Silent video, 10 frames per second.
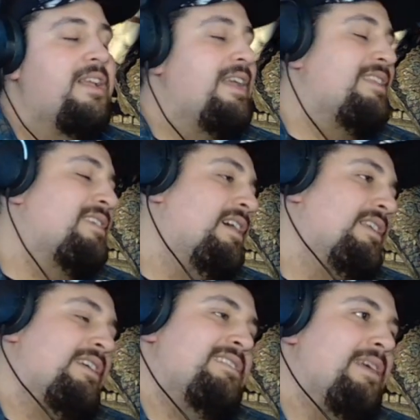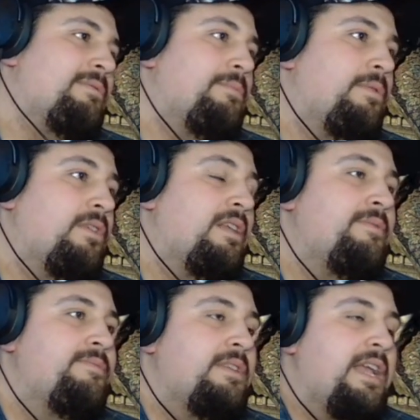it's unacceptable
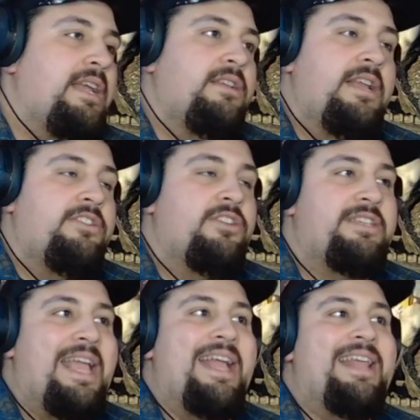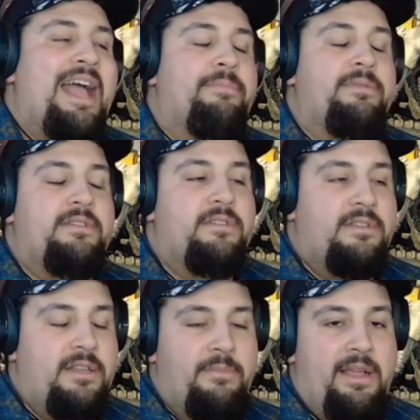and just can't happen,
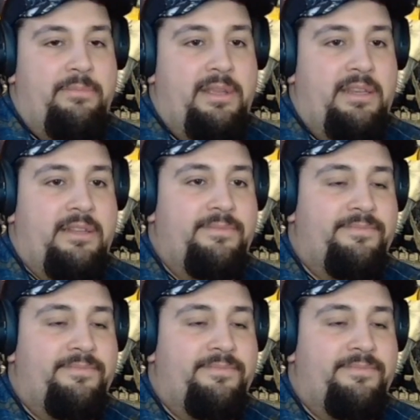in my opinion.